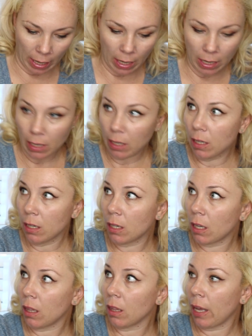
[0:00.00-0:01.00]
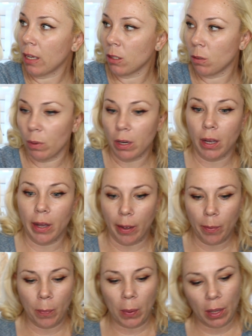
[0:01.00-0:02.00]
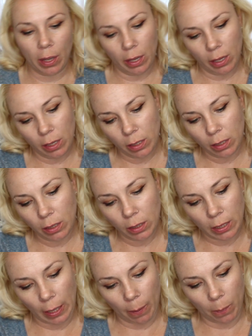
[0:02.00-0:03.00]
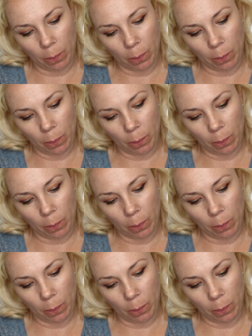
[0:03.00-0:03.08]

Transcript: and last one up is